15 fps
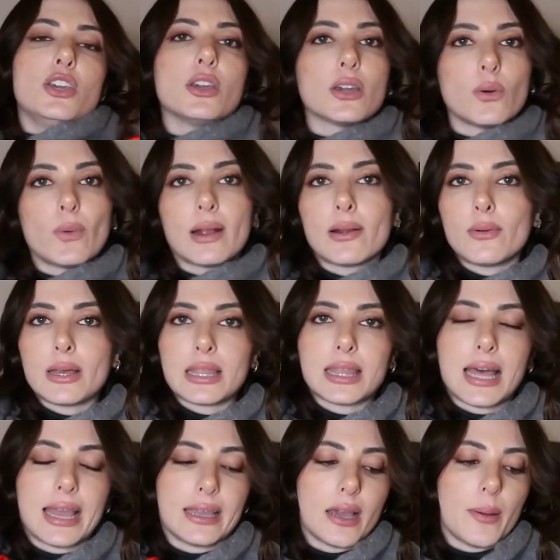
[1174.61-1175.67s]
You can wear with
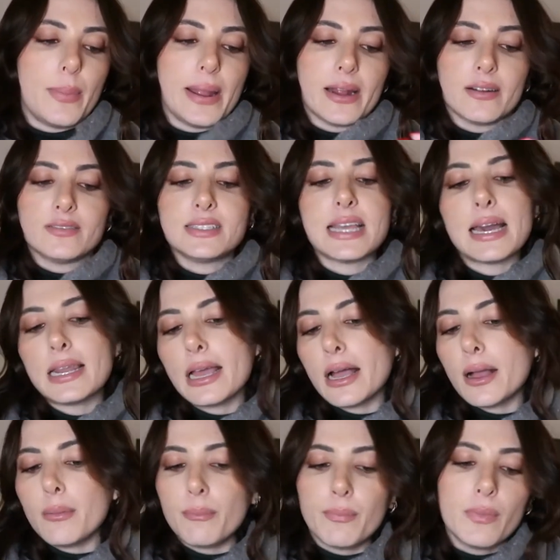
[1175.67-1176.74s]
like a pair of
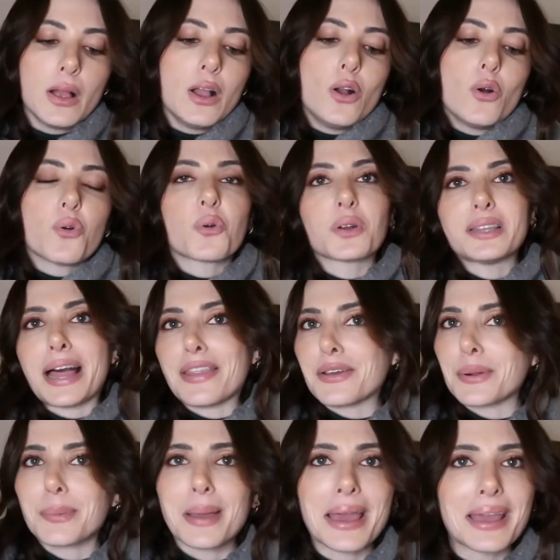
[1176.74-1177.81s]
denim or
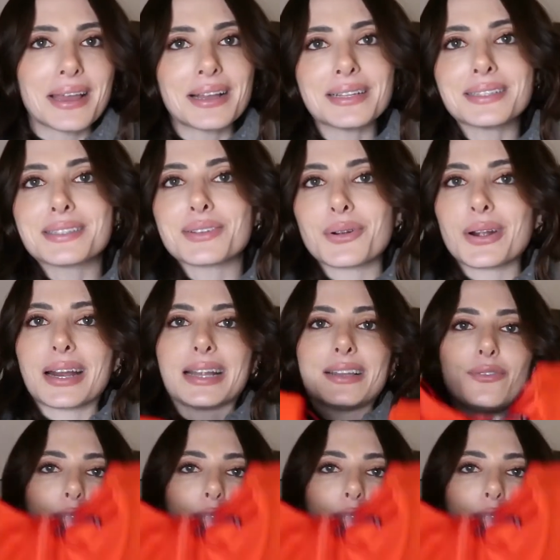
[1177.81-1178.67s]
leather pants or kind